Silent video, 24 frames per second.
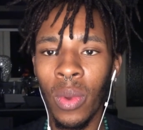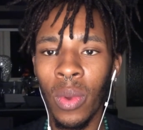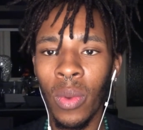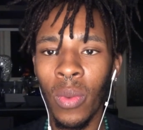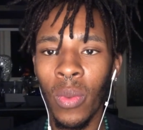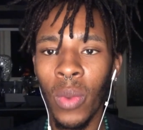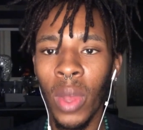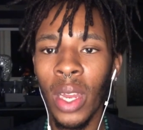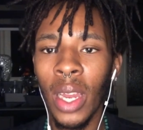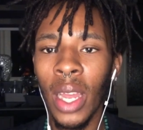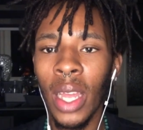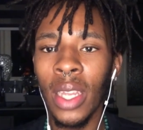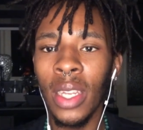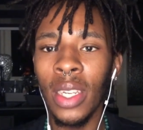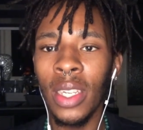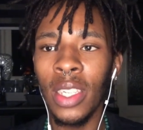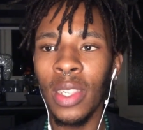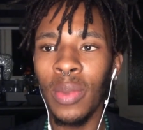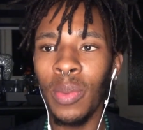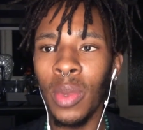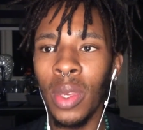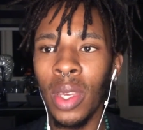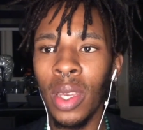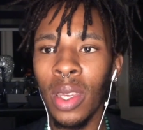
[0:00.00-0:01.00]
when energy's
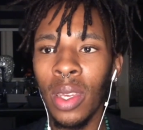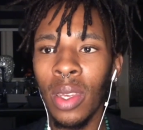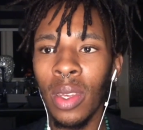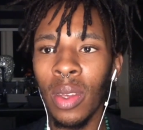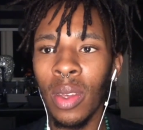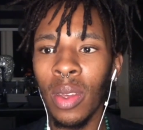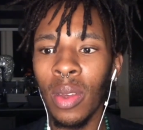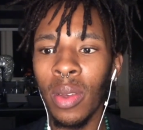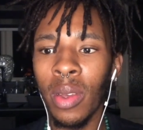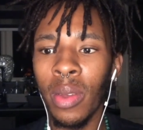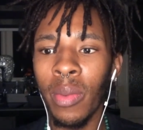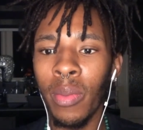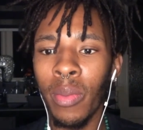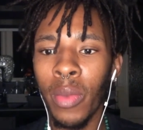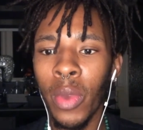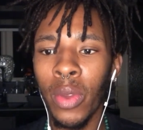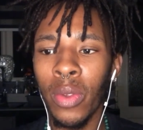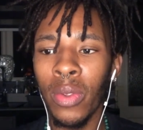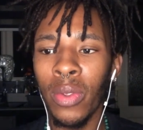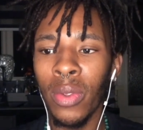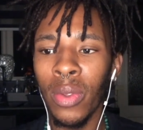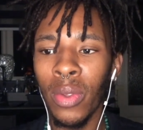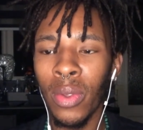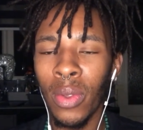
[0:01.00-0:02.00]
being most
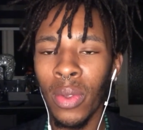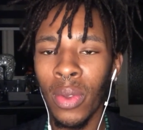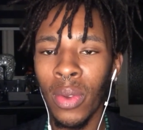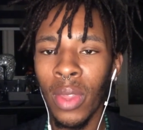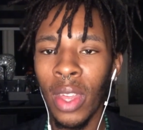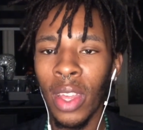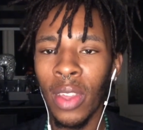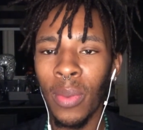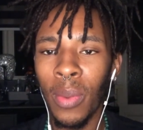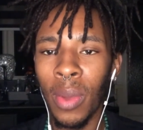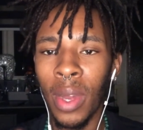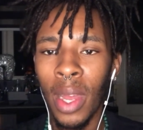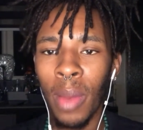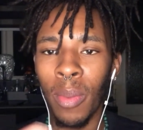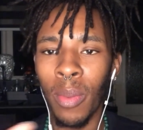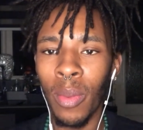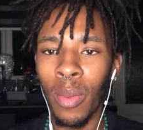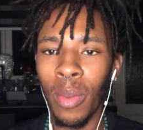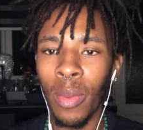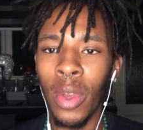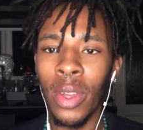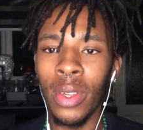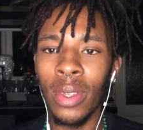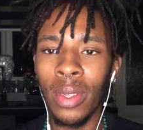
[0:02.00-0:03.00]
subtle, that's when
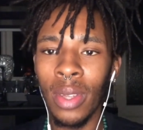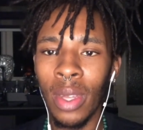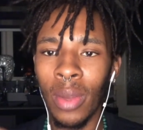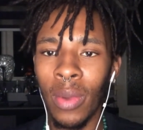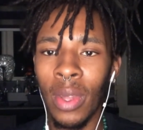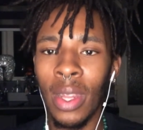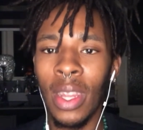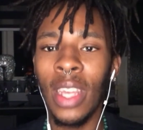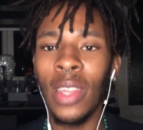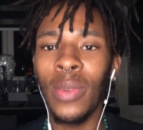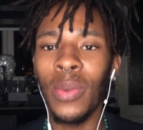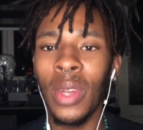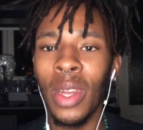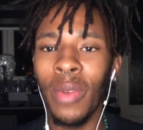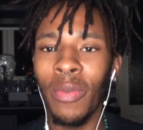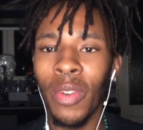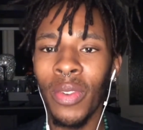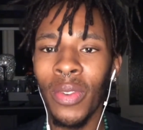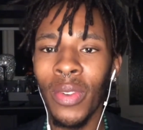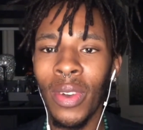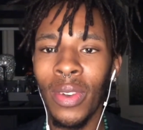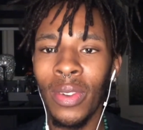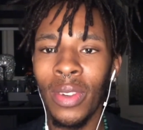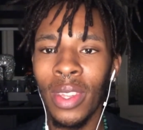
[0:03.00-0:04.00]
I'm
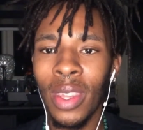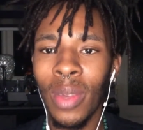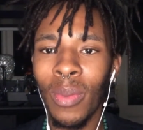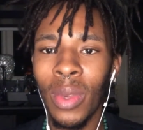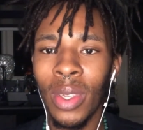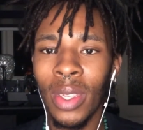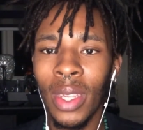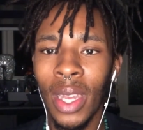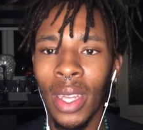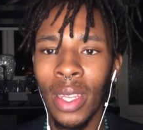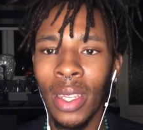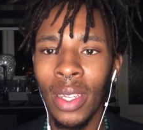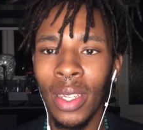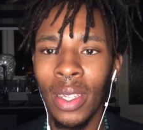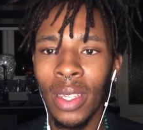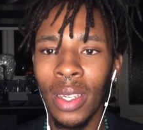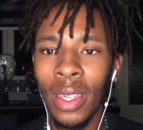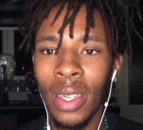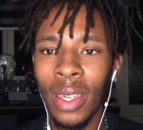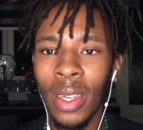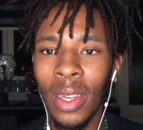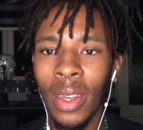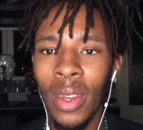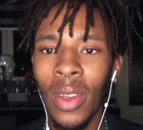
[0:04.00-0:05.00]
referring to them as energy.